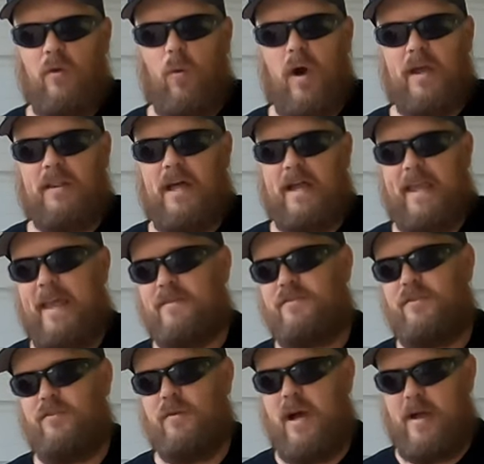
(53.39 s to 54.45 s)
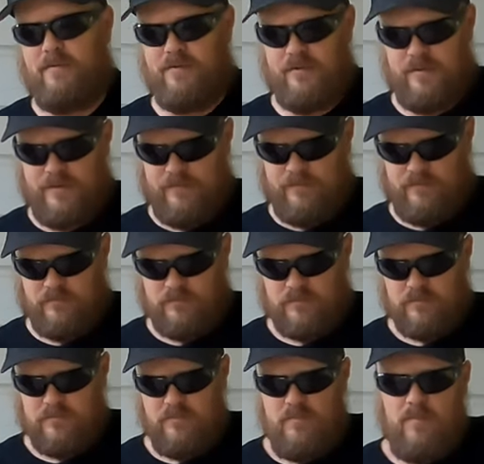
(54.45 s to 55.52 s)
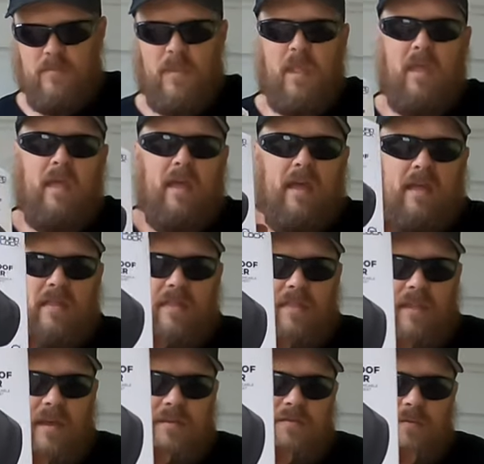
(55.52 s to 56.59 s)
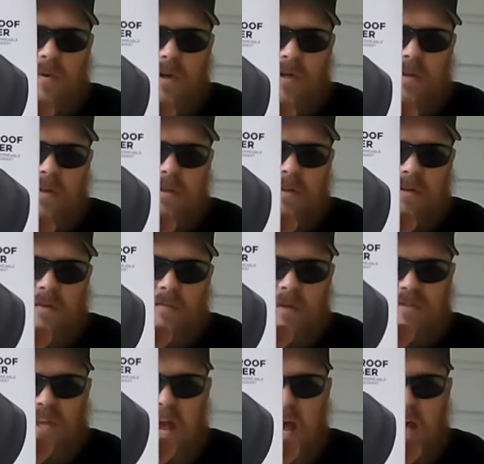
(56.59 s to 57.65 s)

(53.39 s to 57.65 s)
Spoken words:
Quadlock has two options. This one, which